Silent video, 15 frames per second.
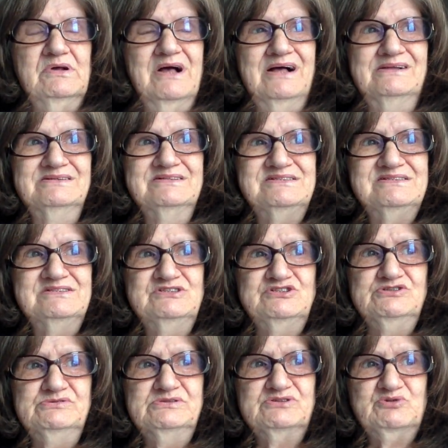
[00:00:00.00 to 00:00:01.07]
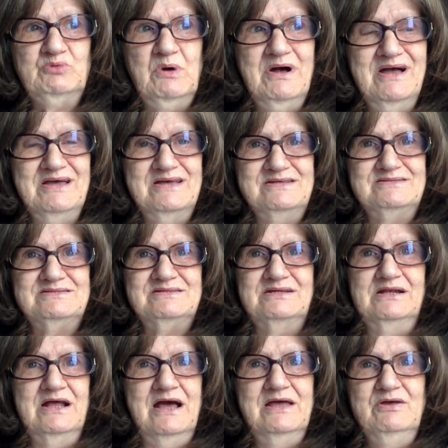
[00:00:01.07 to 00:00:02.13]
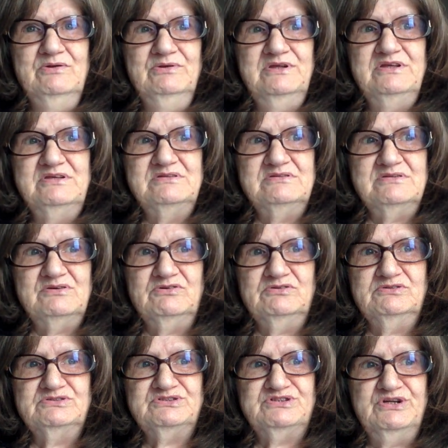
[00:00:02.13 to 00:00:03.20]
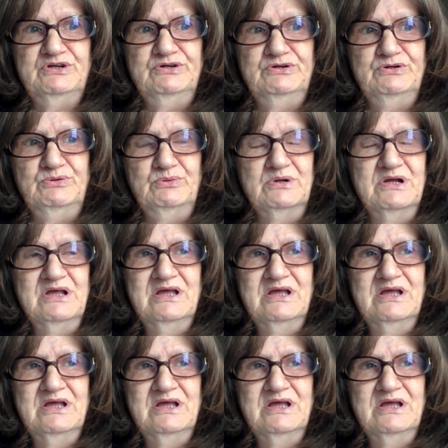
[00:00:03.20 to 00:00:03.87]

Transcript: I listened to it twice and I only heard two